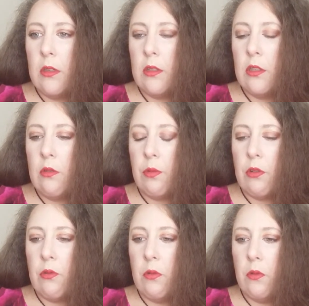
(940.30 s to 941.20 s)
Super
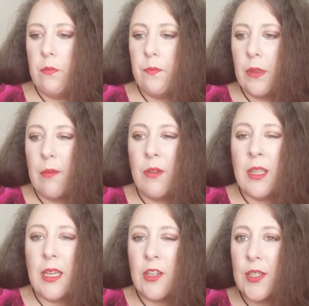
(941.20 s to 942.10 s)
cool. I'm
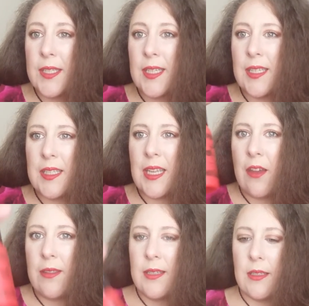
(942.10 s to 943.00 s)
really interested to see
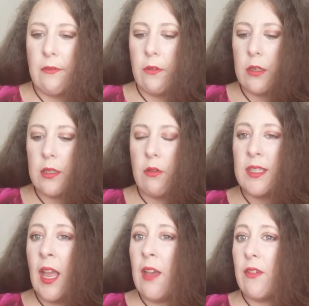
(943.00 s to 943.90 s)
how this stuff works though,
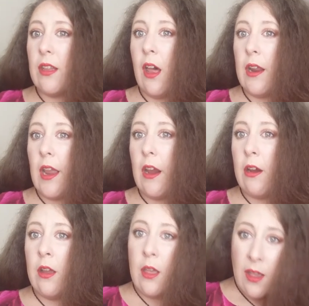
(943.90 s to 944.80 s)
because I have a lot of
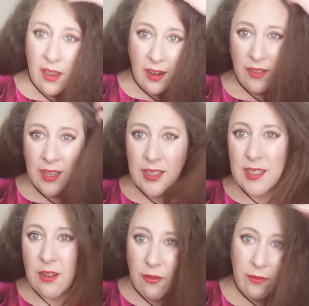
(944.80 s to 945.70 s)
hair and I get
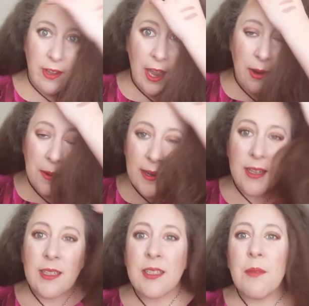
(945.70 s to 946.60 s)
these little
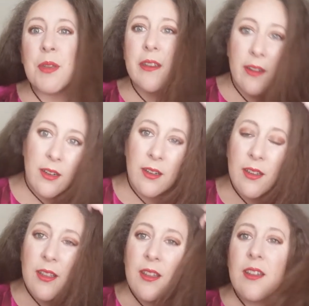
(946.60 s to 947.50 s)
flyaways up here
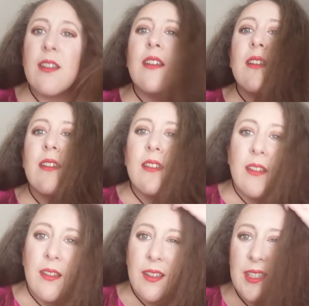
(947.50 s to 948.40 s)

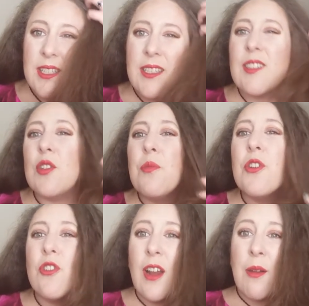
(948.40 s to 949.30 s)
because it's
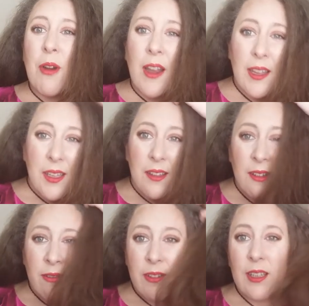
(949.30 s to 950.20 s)
super dry where I
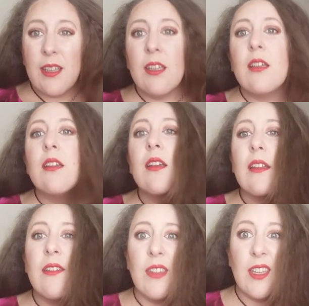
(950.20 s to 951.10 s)
live.
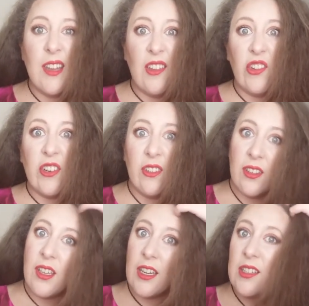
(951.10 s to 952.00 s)
I live in the desert
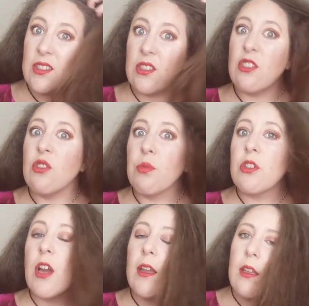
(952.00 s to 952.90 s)
and it's
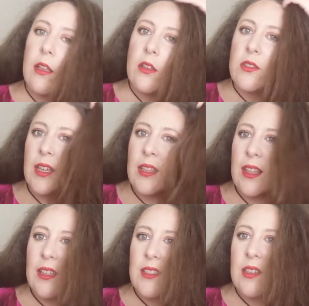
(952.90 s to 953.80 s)
super dry. So I get
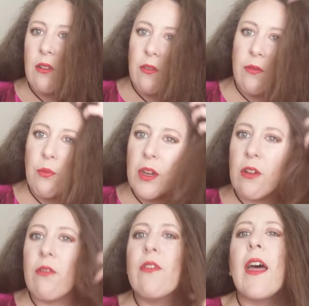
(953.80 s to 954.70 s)
like these little
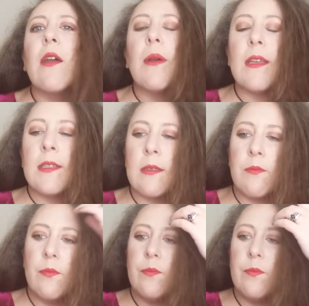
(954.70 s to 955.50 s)
weird flyaways.